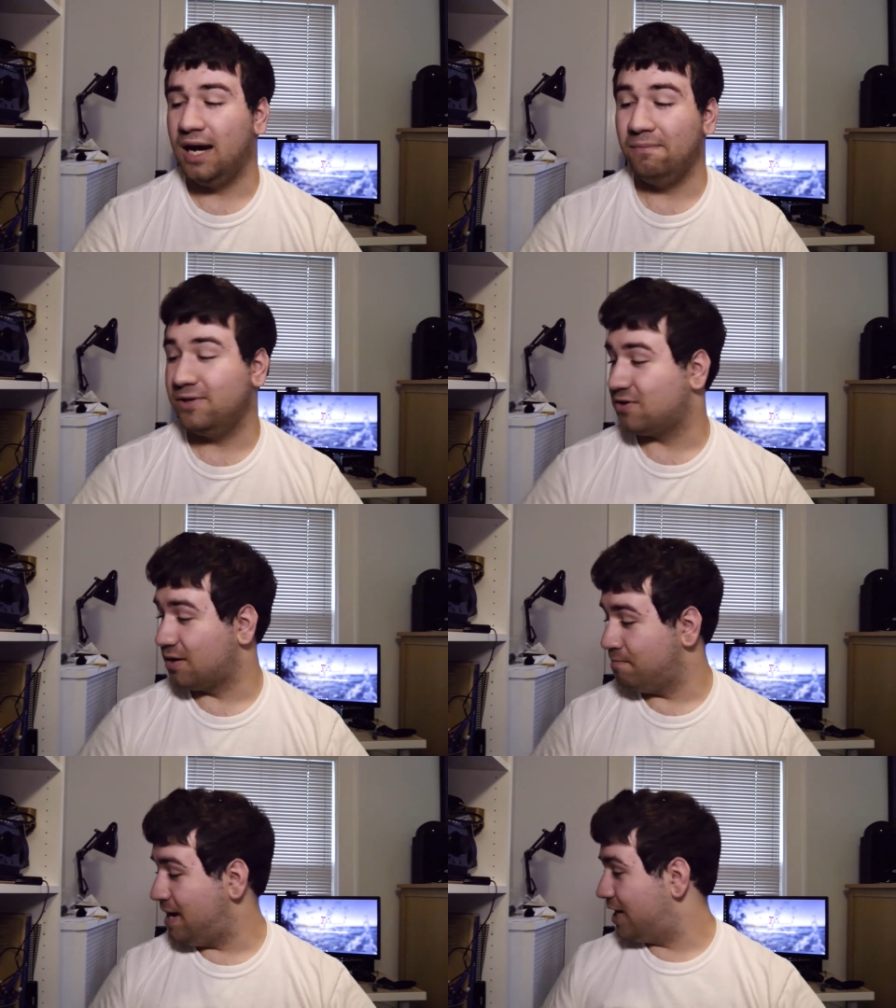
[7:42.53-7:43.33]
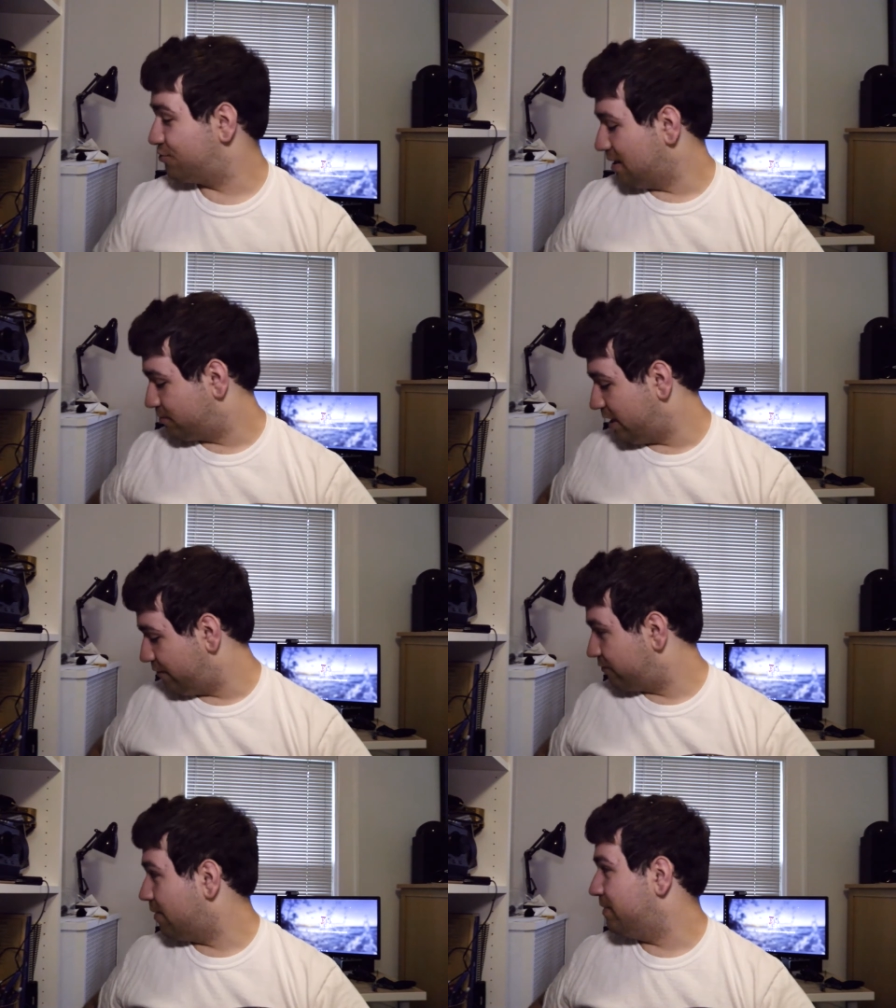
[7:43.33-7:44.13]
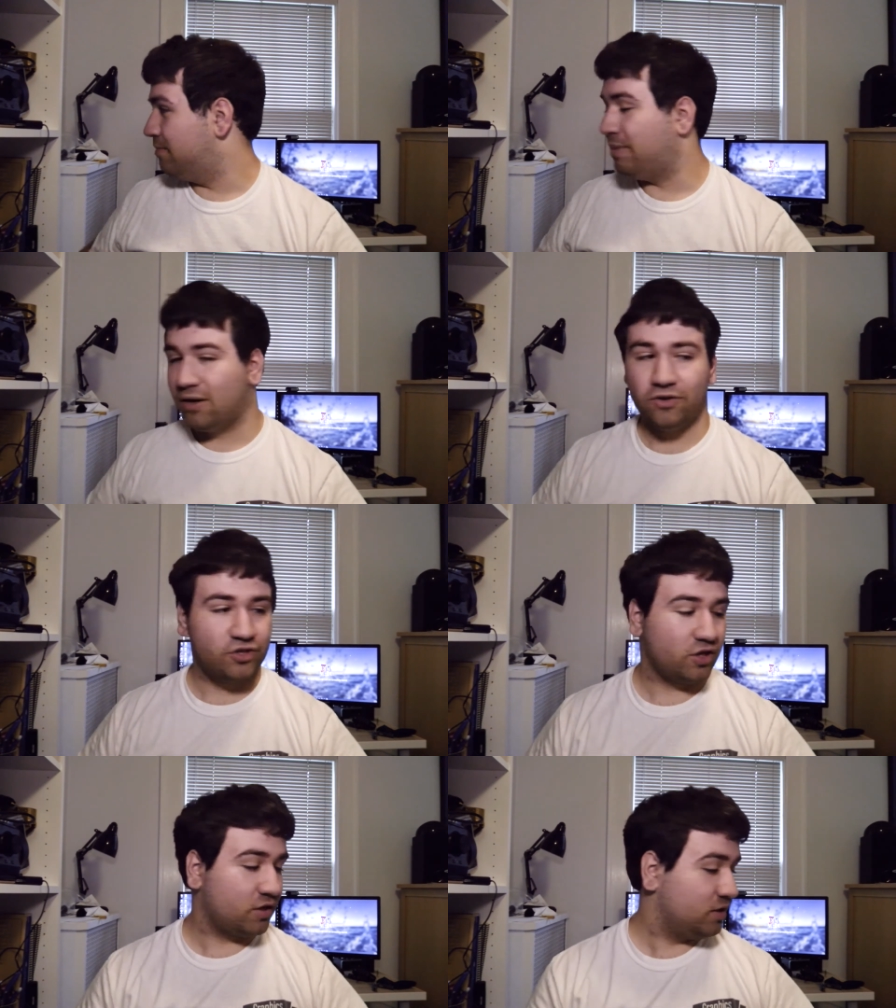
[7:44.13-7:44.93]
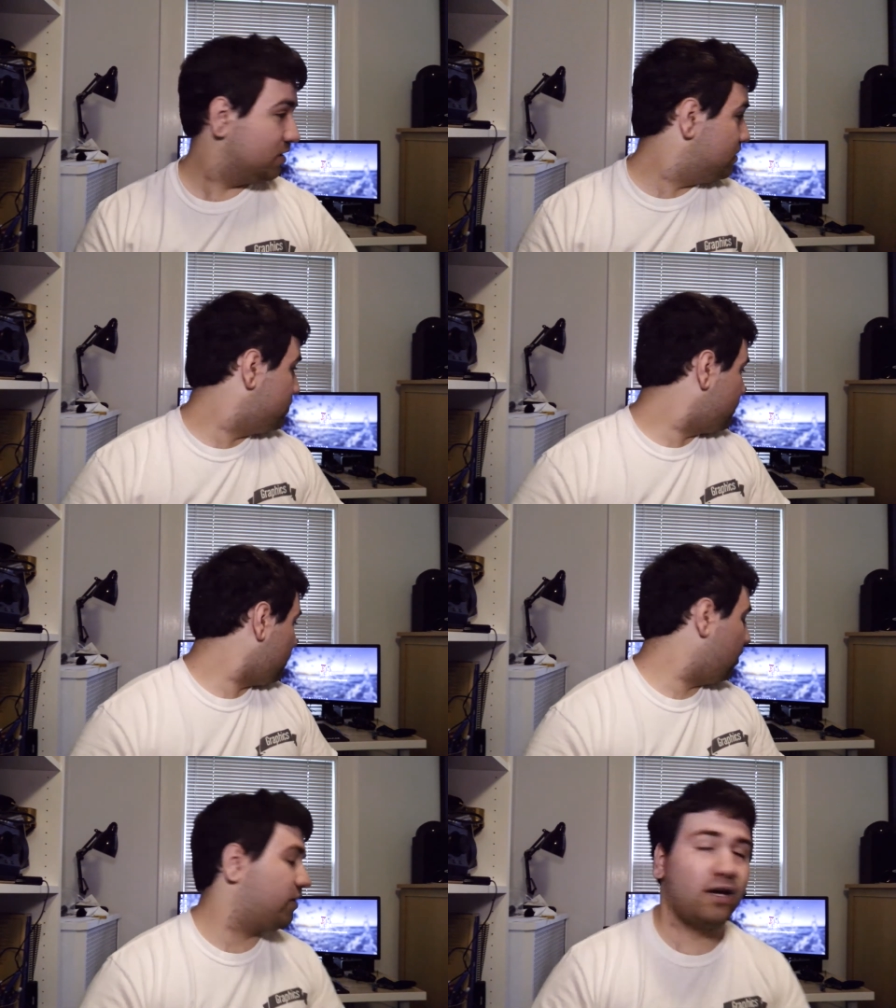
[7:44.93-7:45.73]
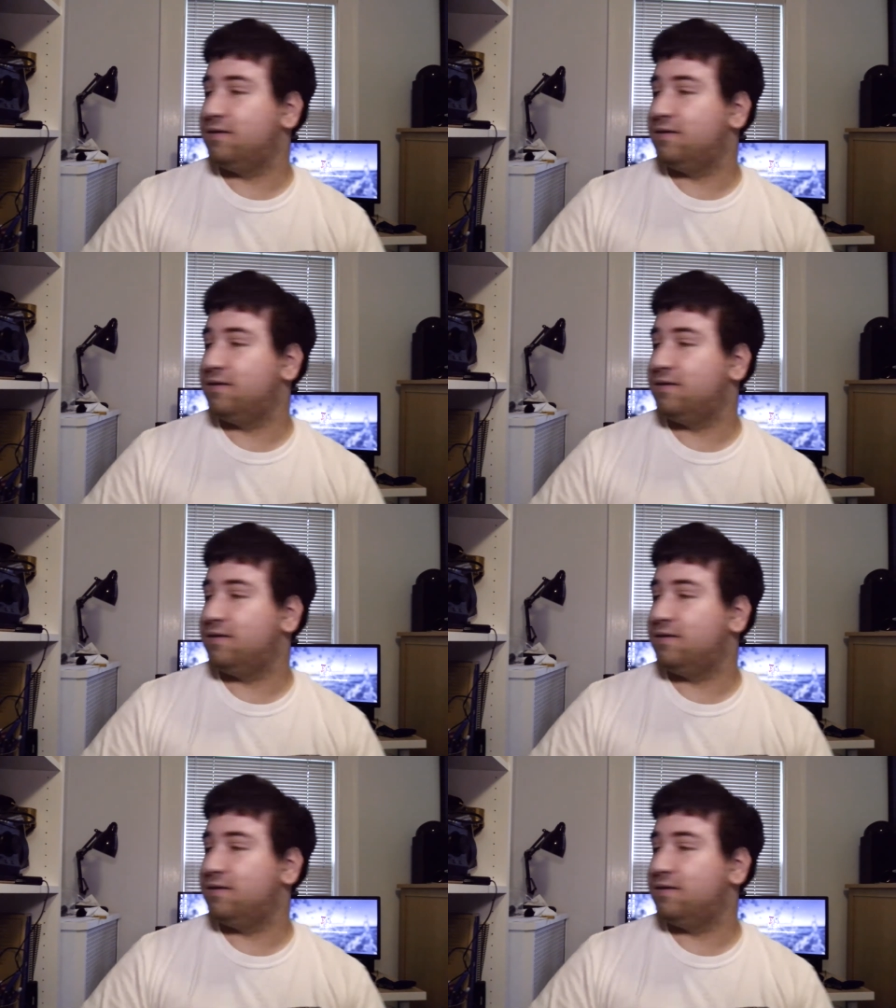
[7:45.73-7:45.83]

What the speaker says: These are a major upgrade from the Behringer. Where are they?